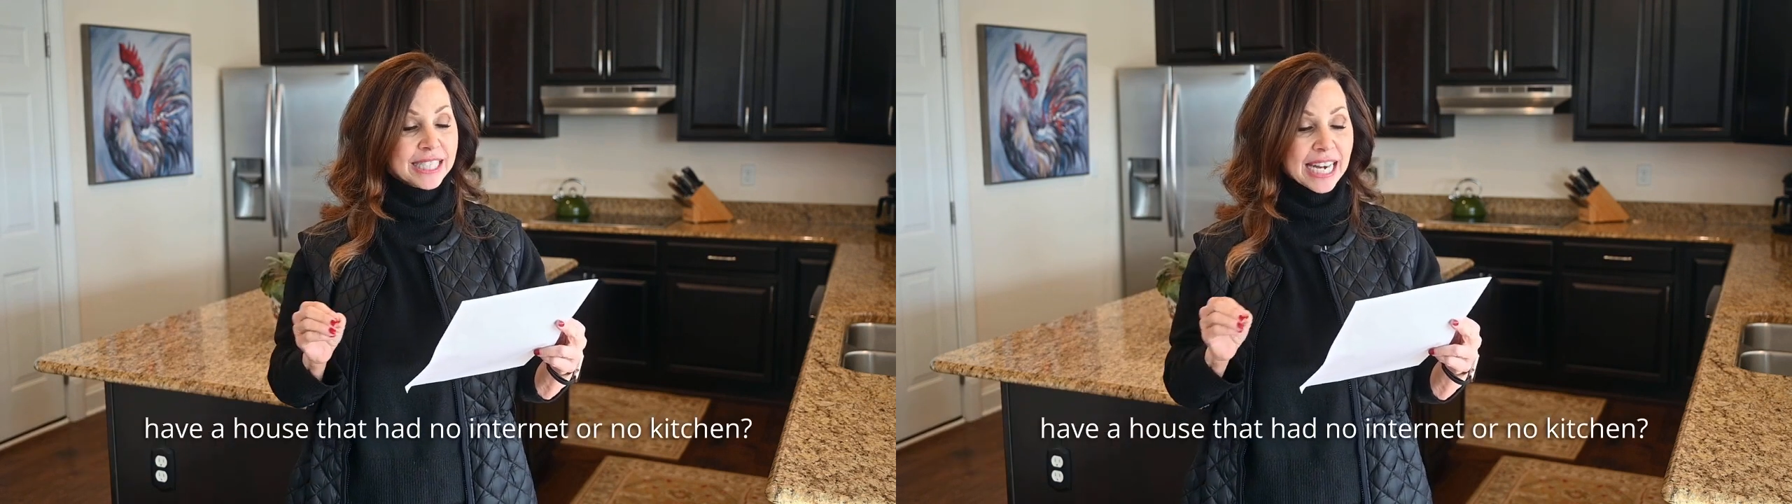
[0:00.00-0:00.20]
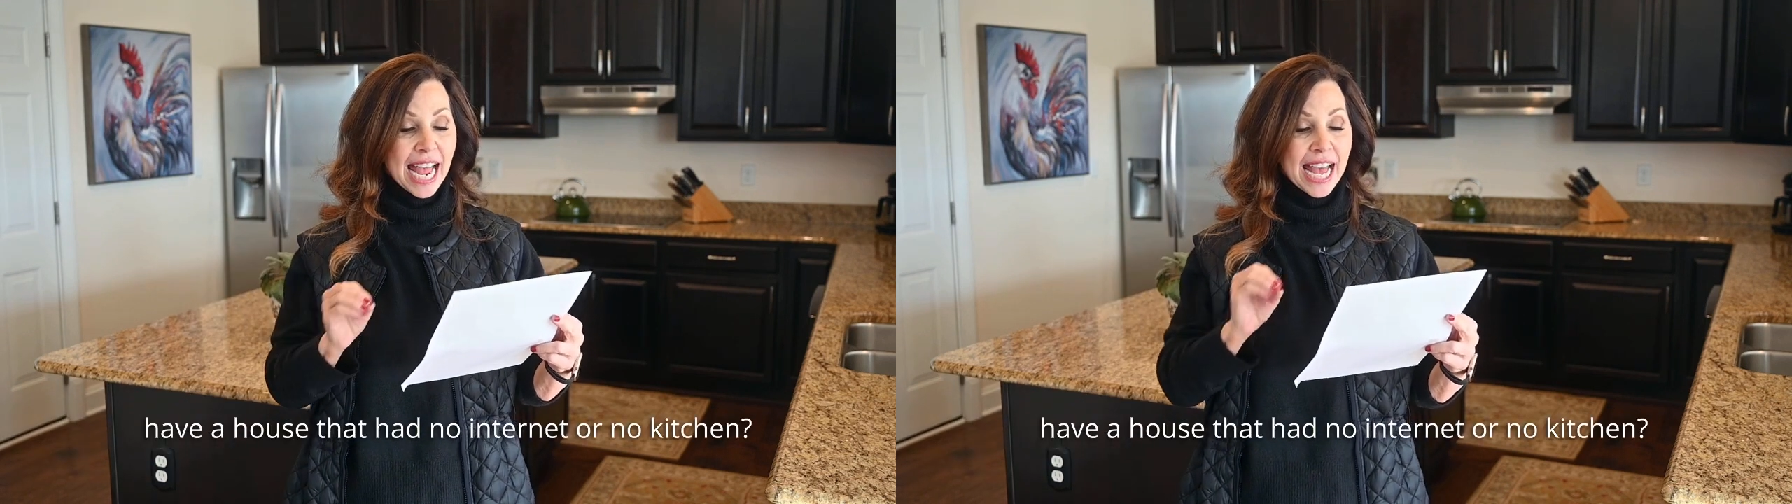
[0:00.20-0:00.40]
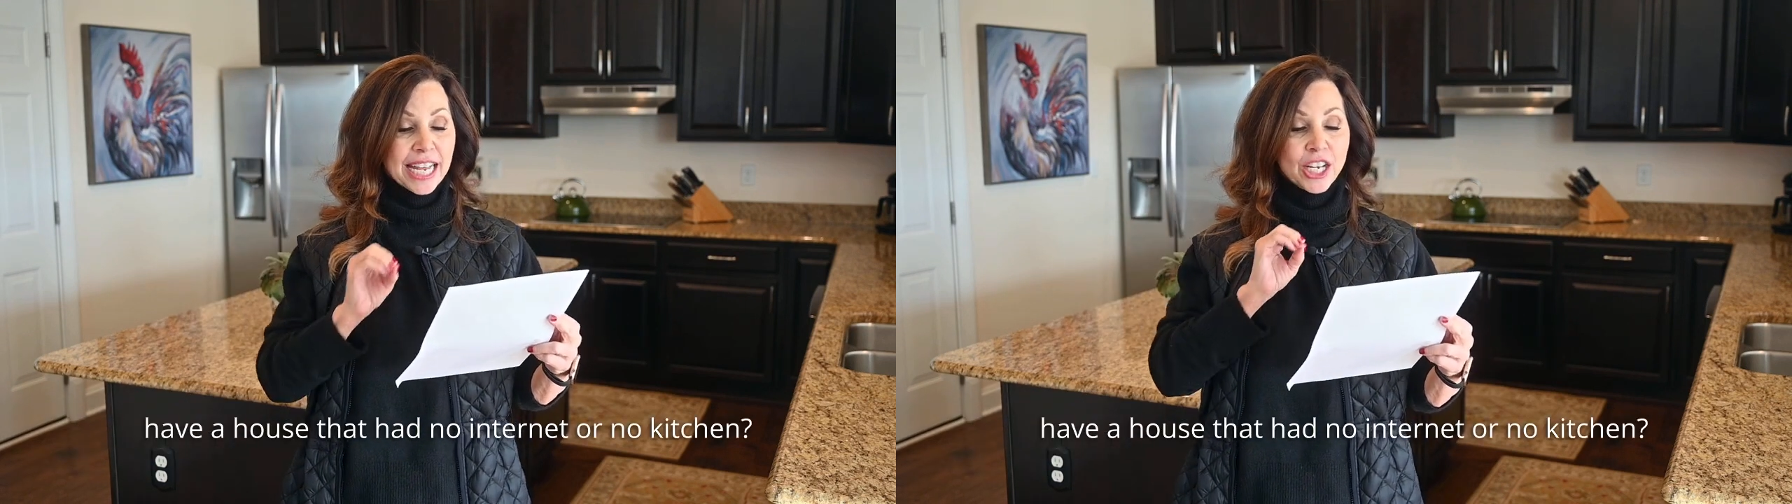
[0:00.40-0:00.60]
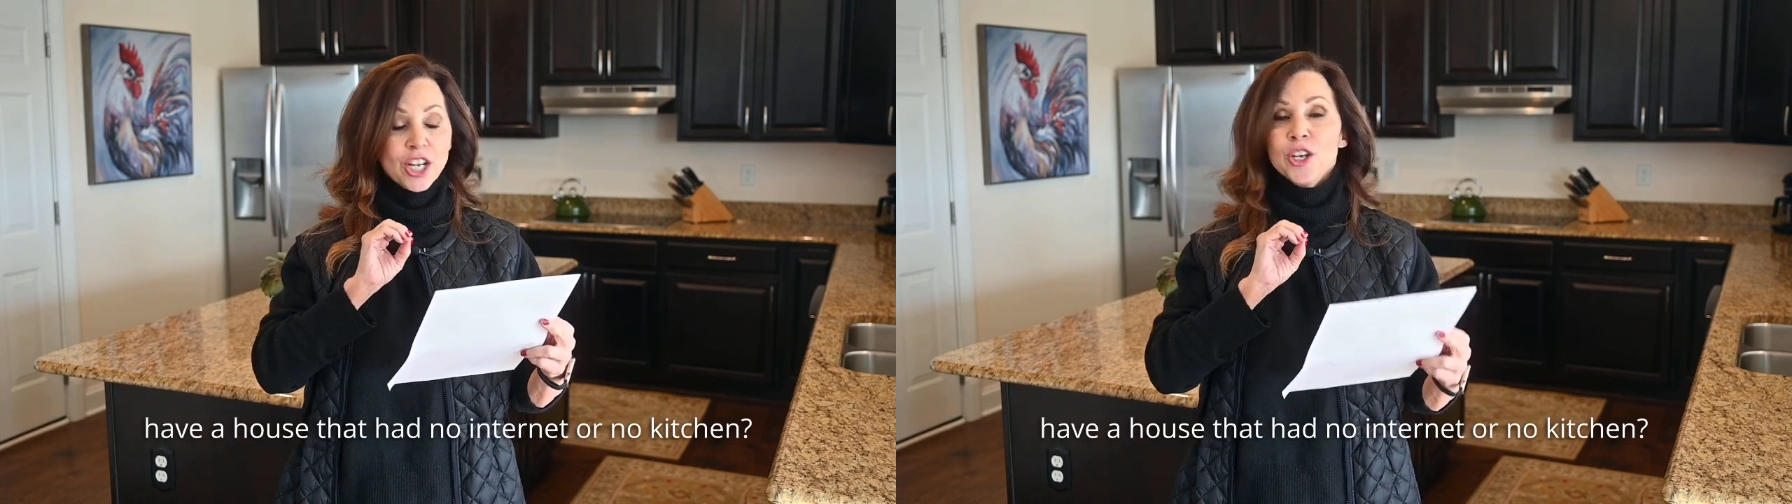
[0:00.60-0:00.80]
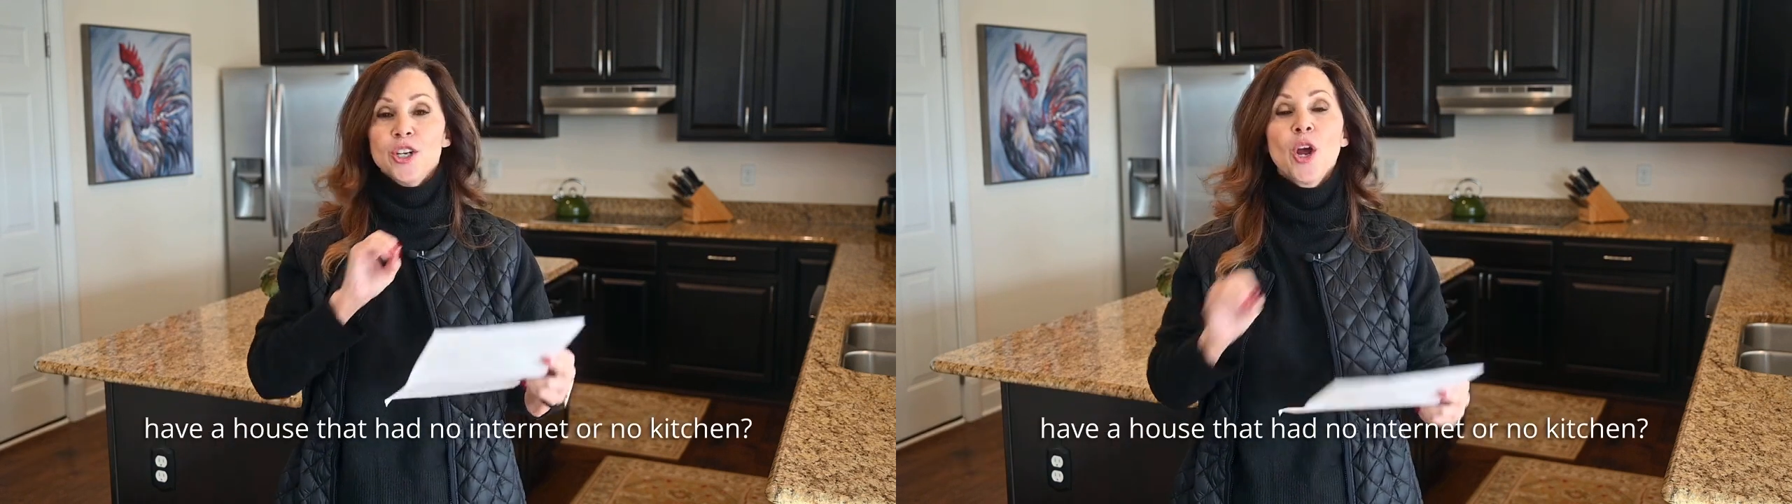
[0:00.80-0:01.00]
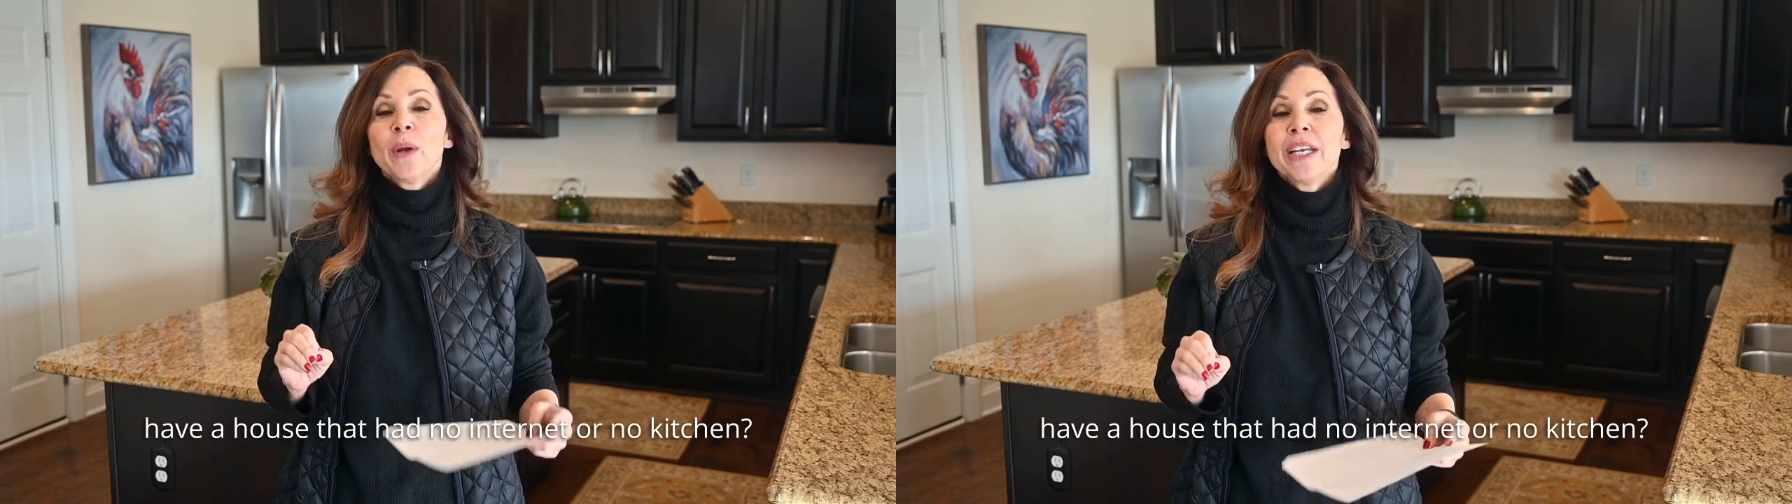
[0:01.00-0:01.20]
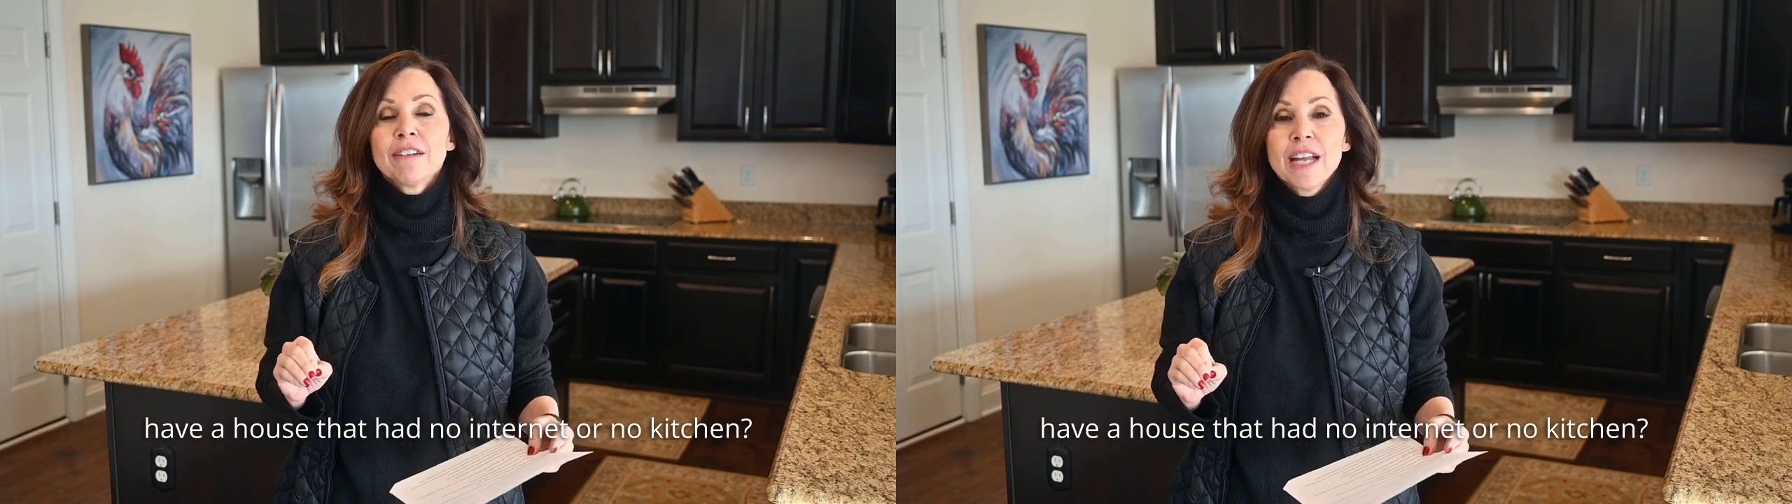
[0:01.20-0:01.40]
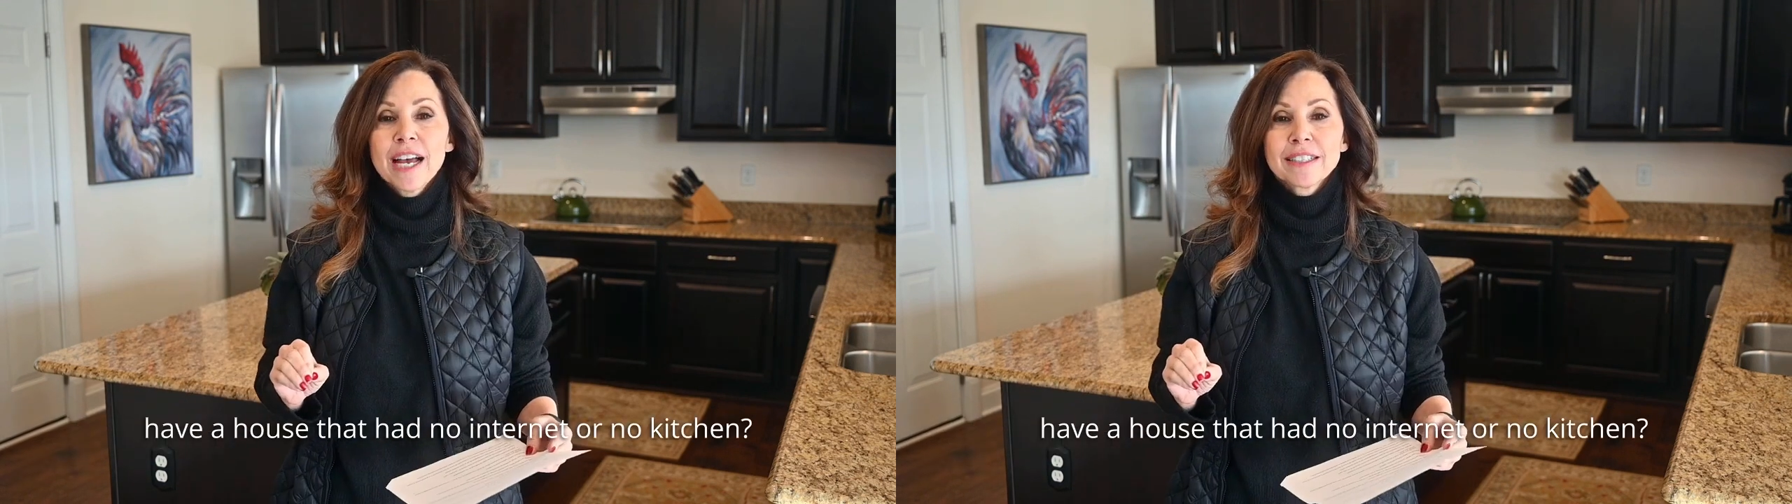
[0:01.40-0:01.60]
that had no
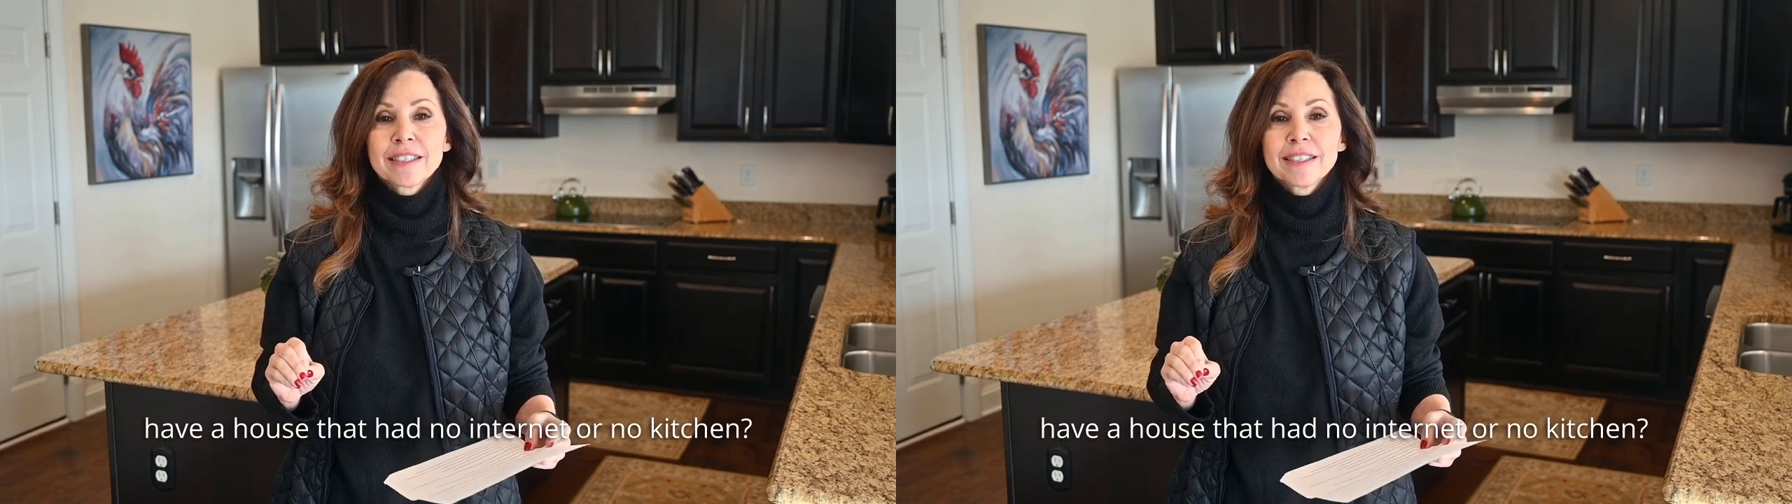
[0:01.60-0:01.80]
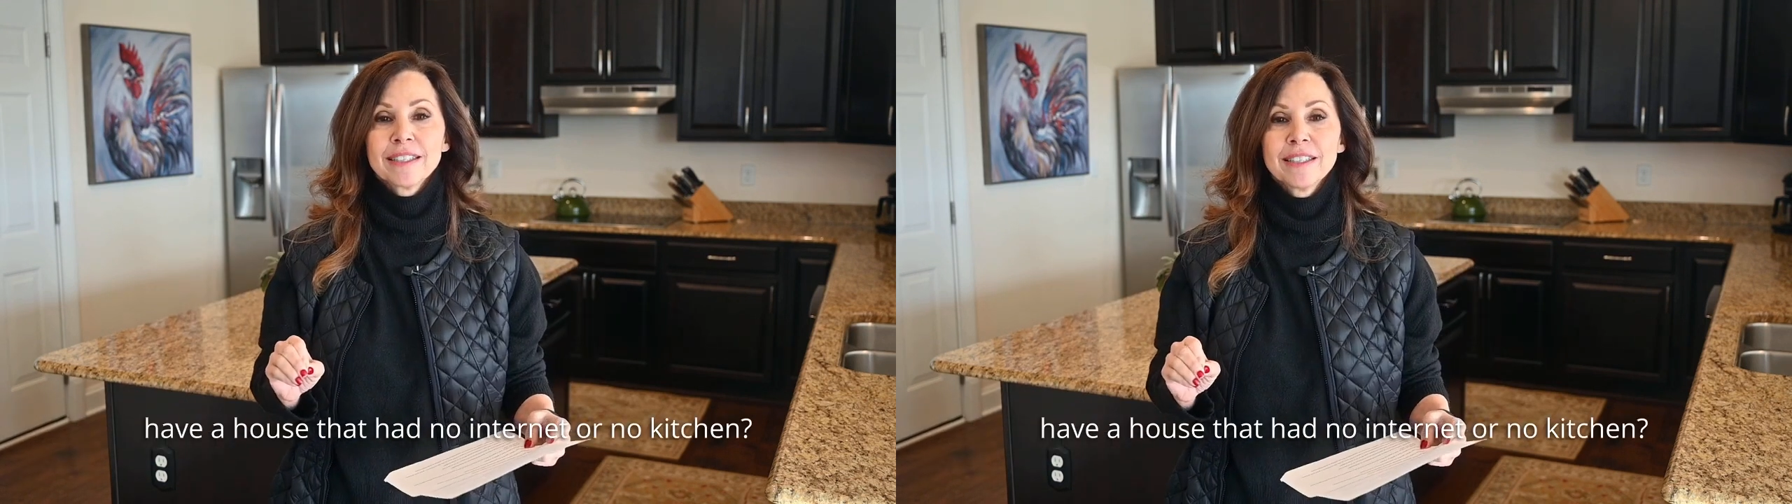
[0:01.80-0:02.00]
internet